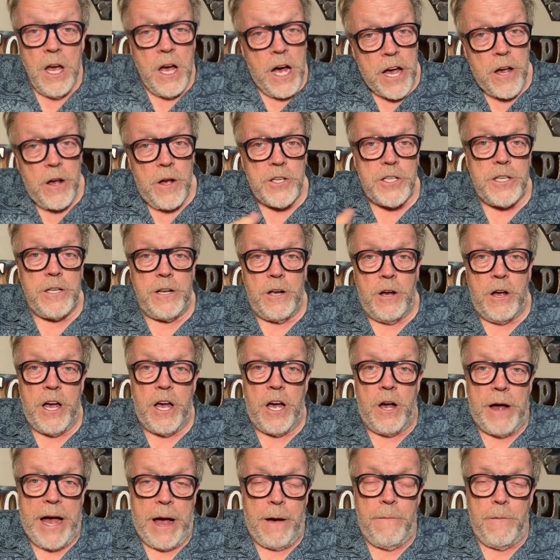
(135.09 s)
I also know
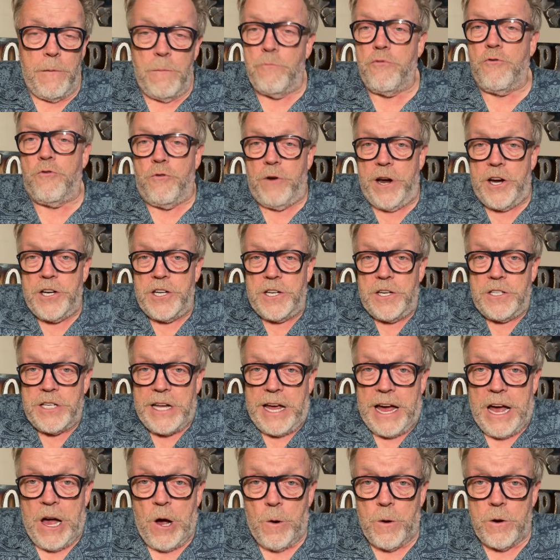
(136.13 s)
how precious
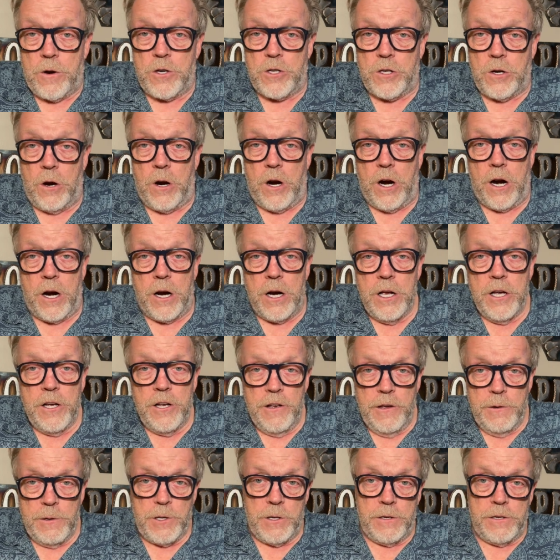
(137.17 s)
hours are,
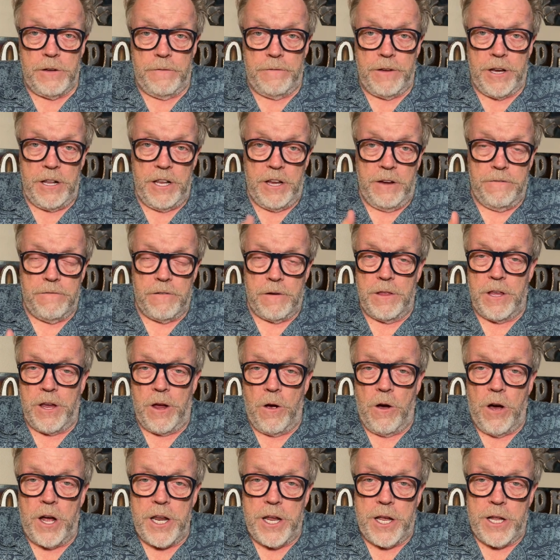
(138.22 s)
specifically for the
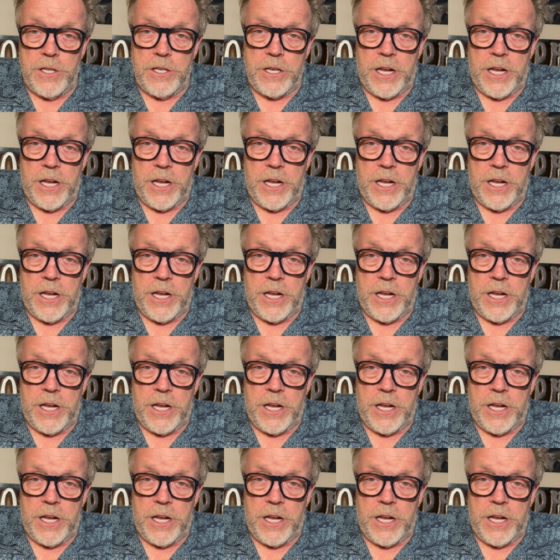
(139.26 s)
audience.